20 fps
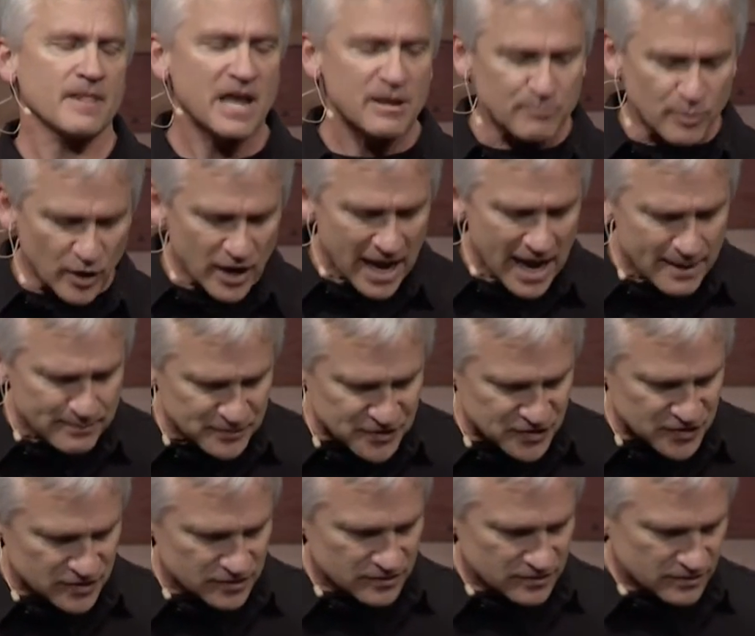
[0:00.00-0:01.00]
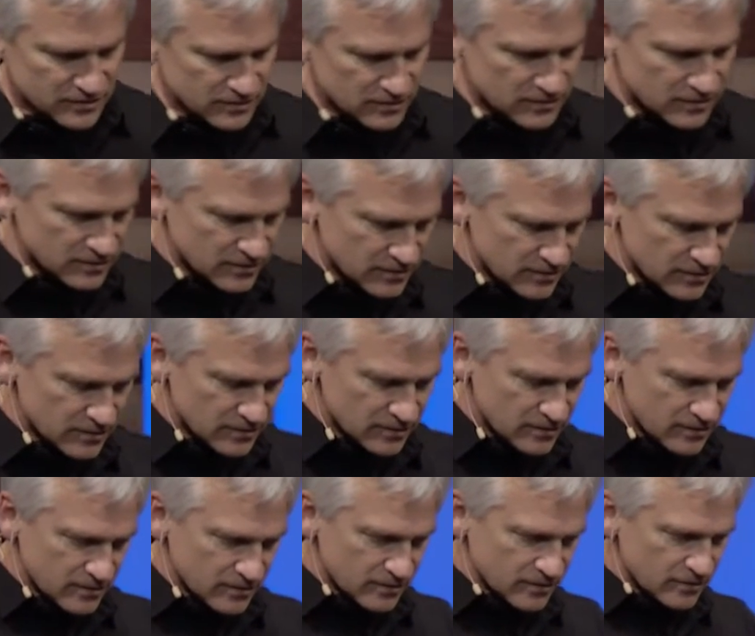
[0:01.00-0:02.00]
And perhaps
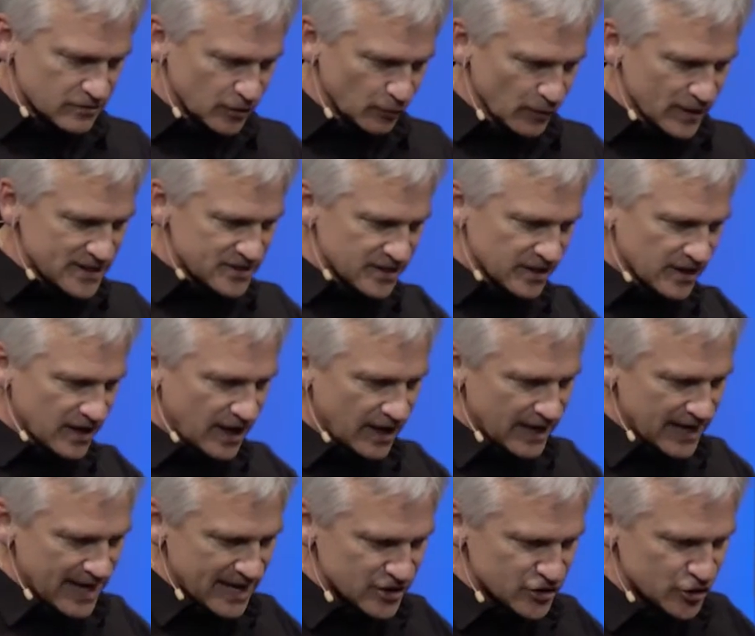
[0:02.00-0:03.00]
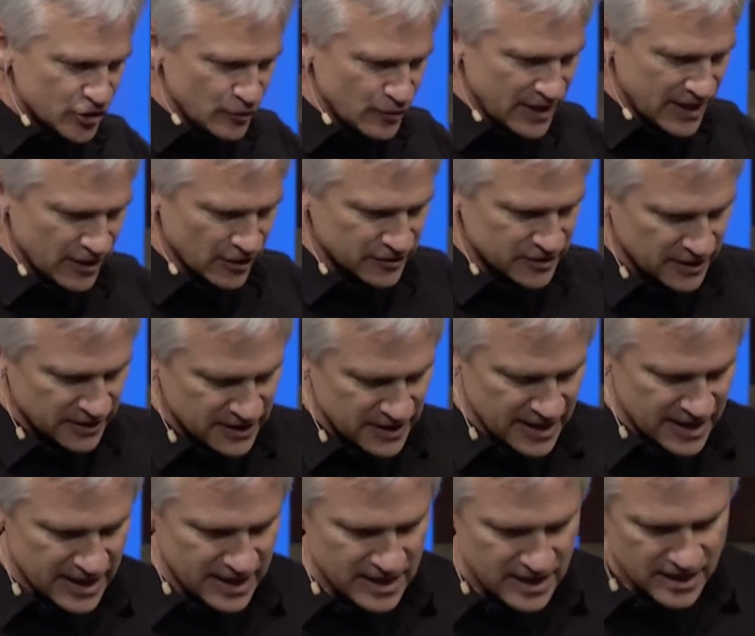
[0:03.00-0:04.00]
the reason God has you here
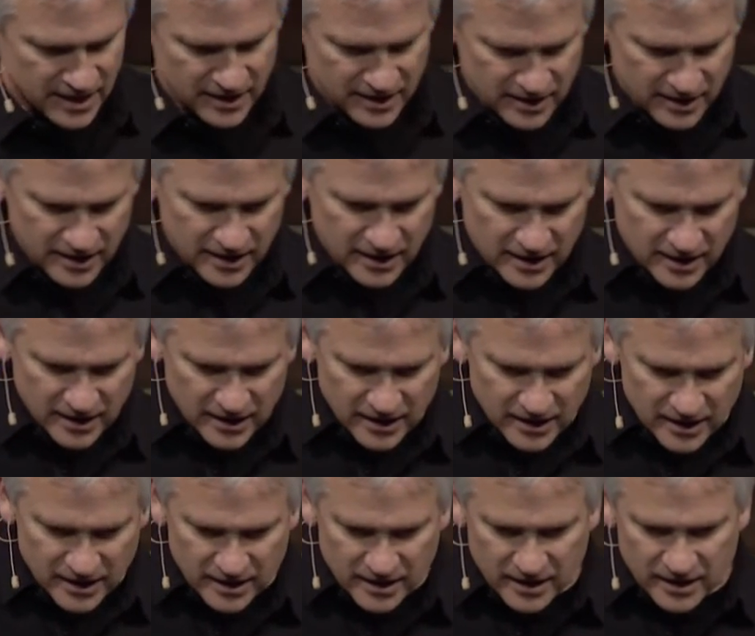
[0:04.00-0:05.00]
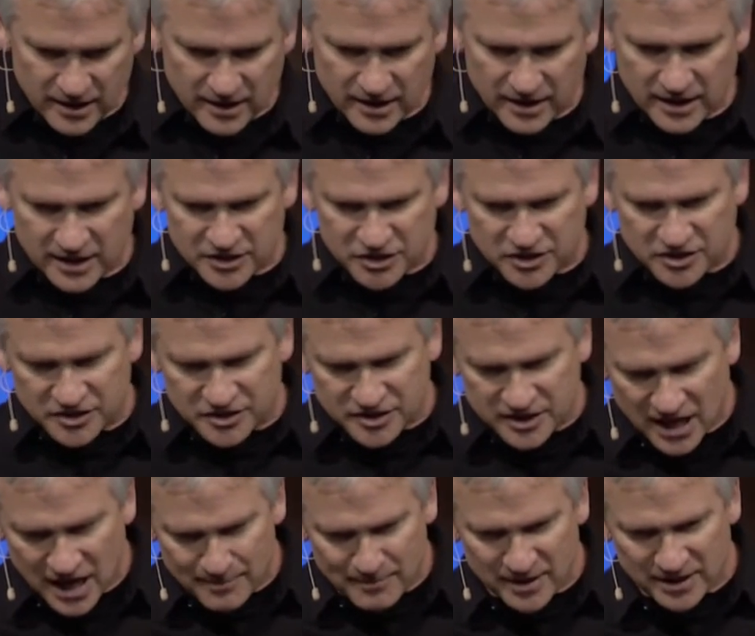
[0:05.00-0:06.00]
today is to
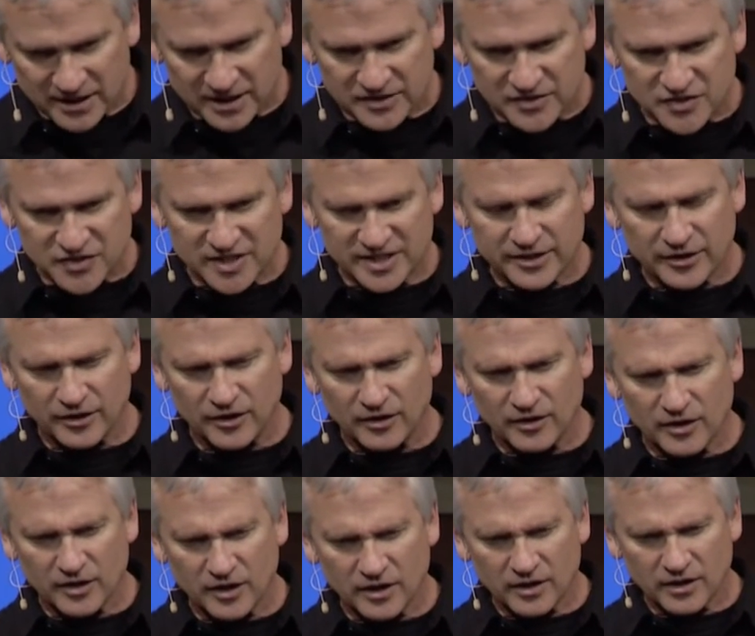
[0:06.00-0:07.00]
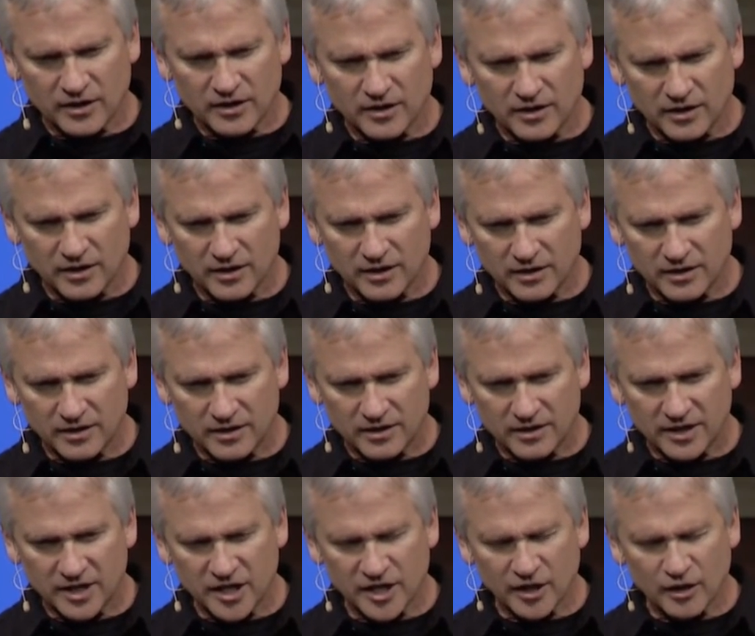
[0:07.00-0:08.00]
stop and consider
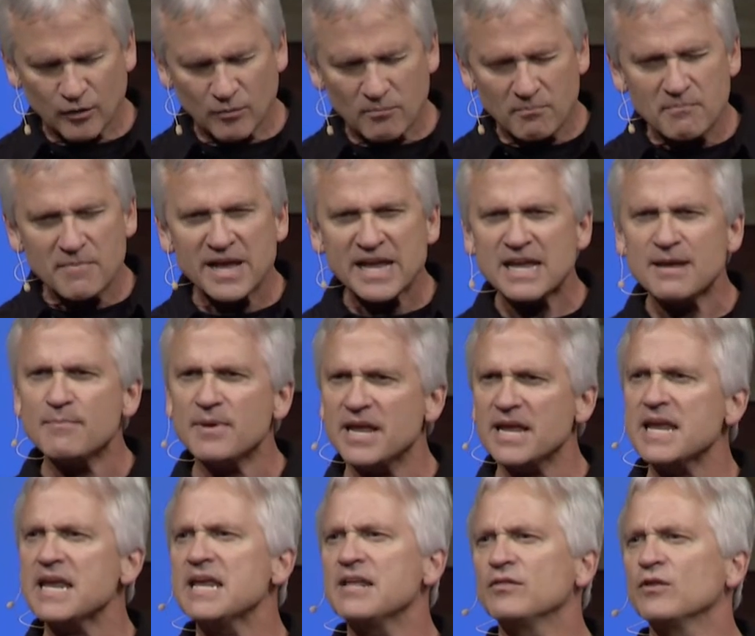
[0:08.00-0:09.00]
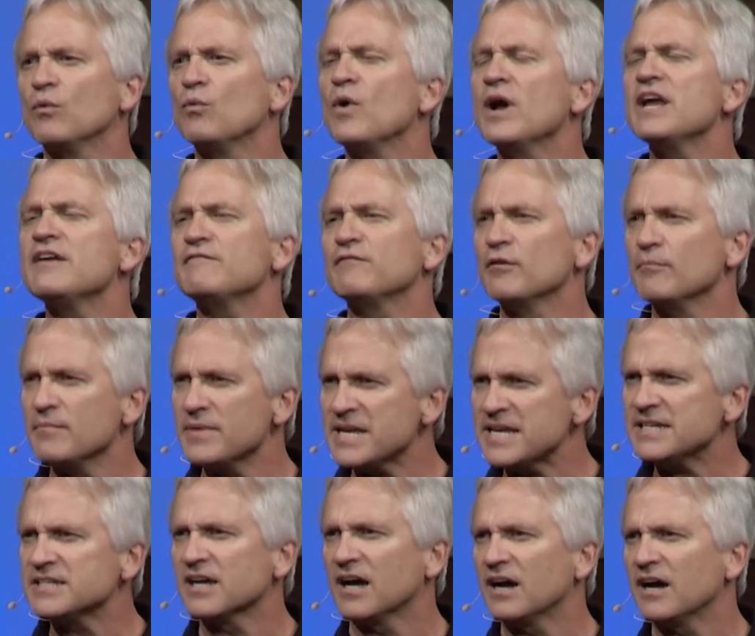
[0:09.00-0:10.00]
you know, maybe the way for
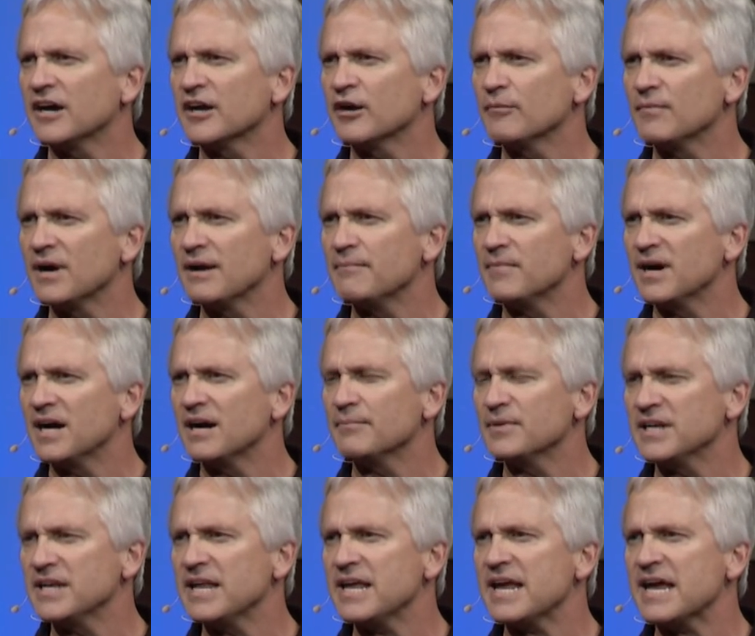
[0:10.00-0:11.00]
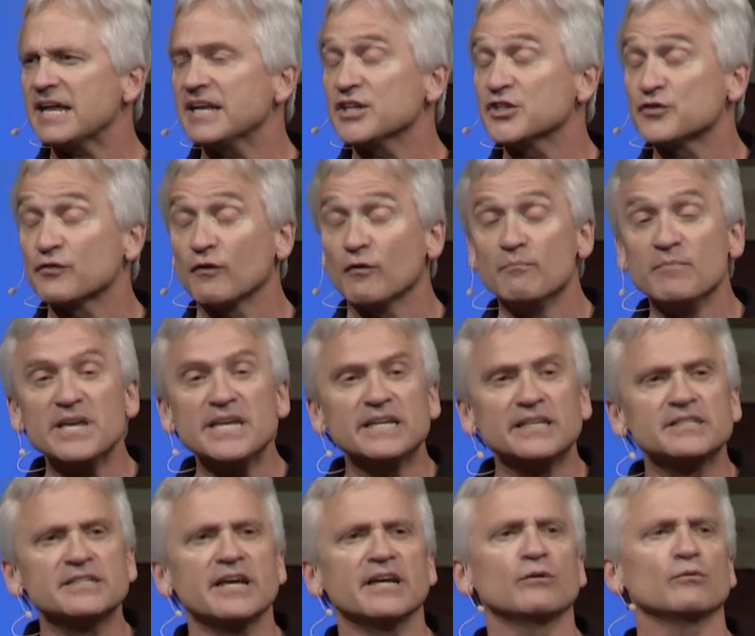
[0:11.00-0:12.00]
me to honor my mom and dad is for me
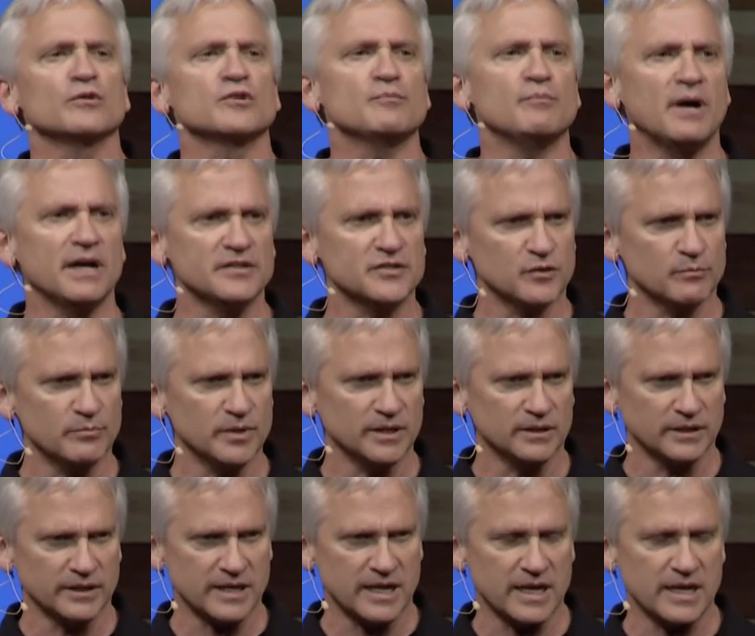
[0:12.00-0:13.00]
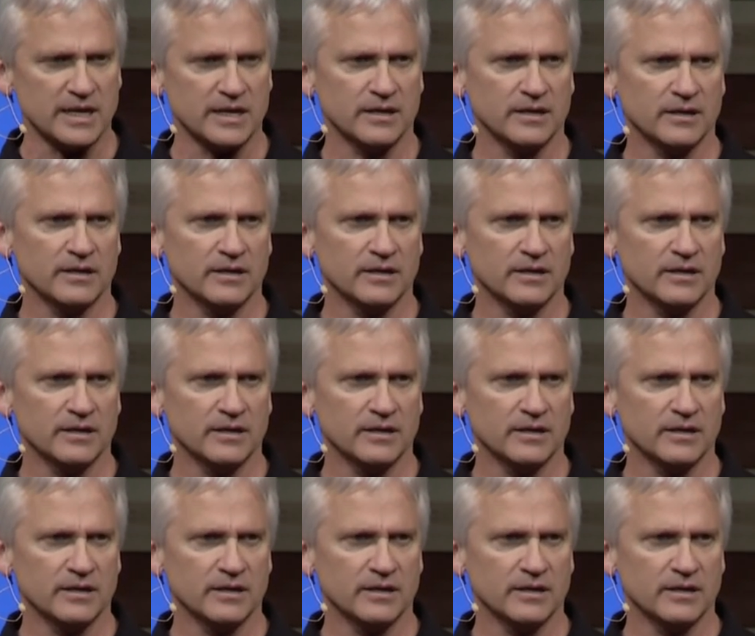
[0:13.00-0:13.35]
to take responsibility,